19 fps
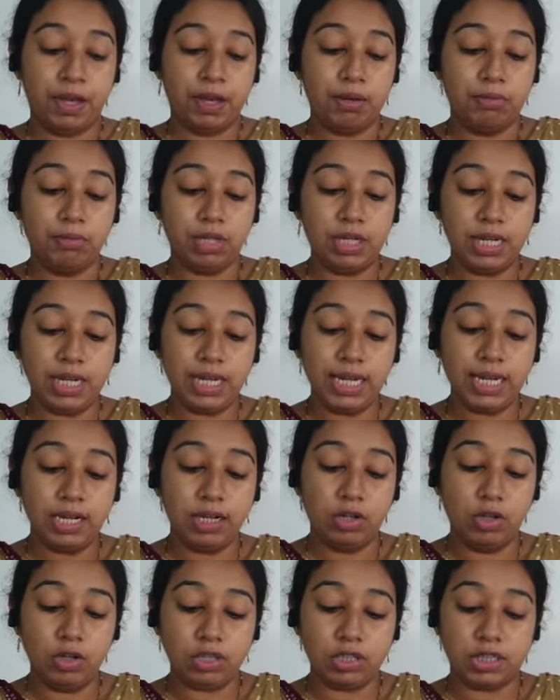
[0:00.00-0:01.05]
Murali
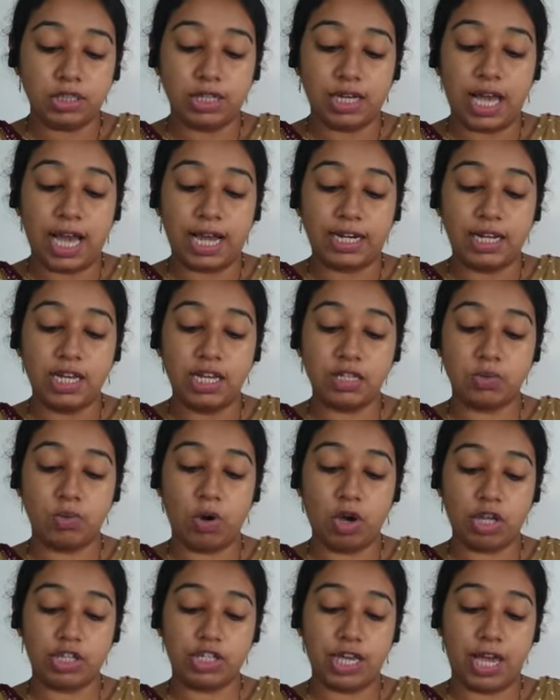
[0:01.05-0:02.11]
looked at his
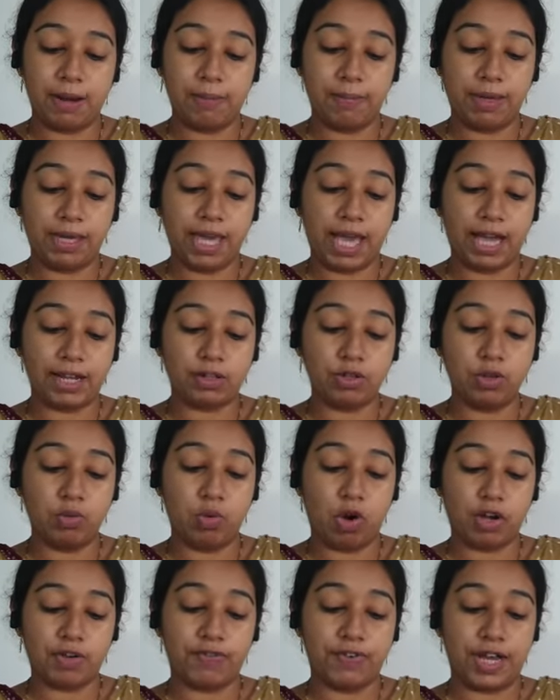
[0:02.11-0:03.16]
watch and began to
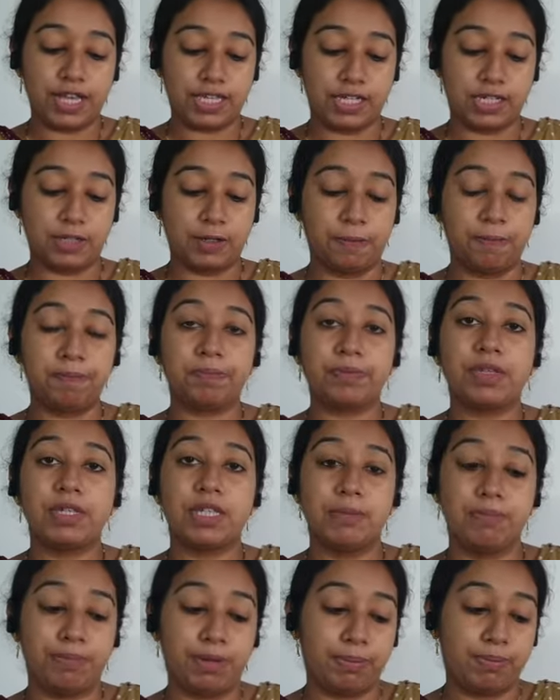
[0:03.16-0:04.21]
walk faster,
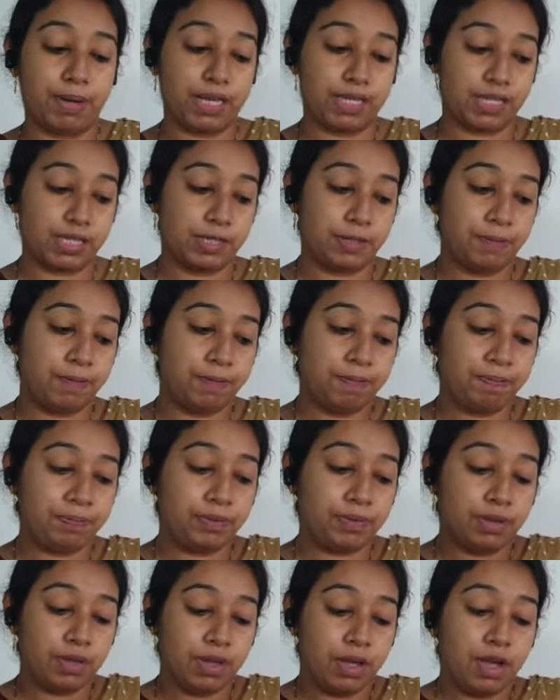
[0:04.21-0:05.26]
simple past.
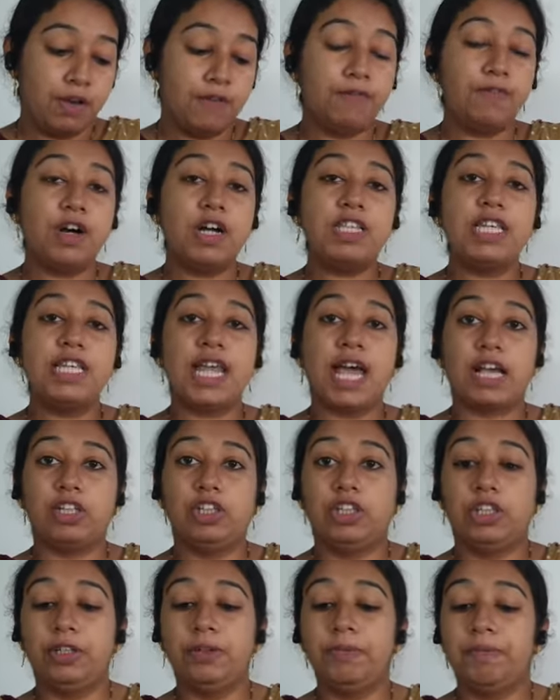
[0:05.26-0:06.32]
Words in
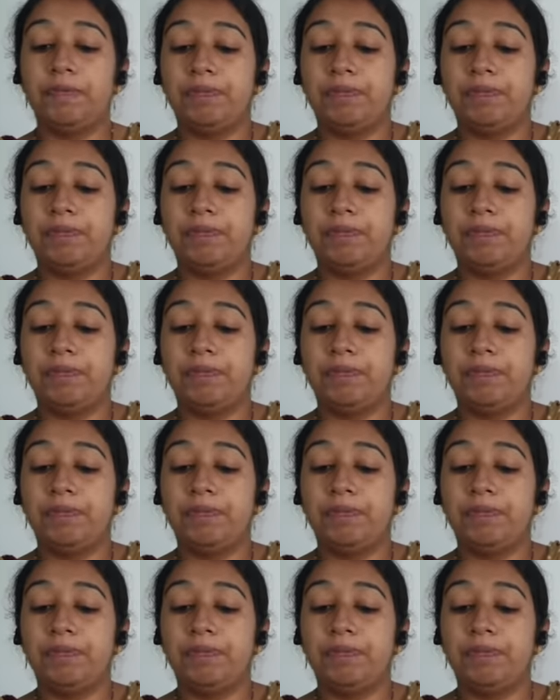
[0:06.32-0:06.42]
action.